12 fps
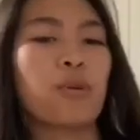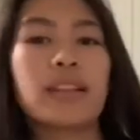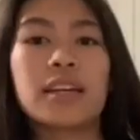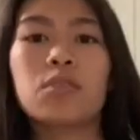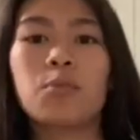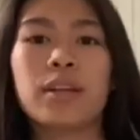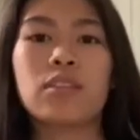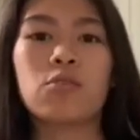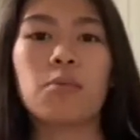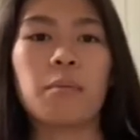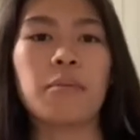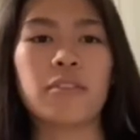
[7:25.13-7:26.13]
good way to
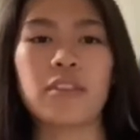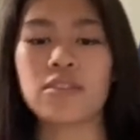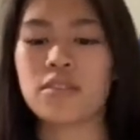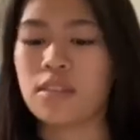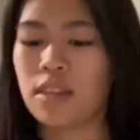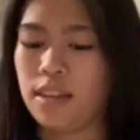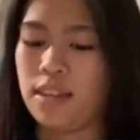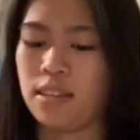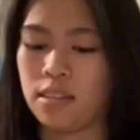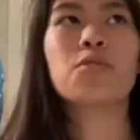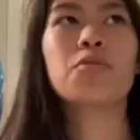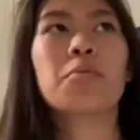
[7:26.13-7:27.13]
remember this
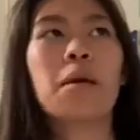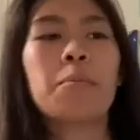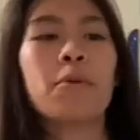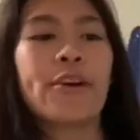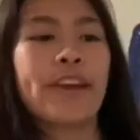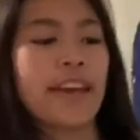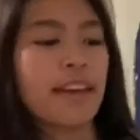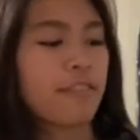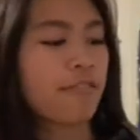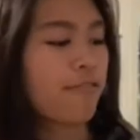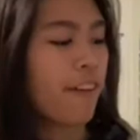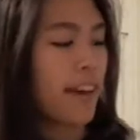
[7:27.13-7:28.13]
is remembering
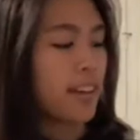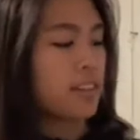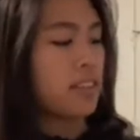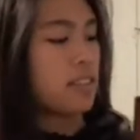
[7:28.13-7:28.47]
face.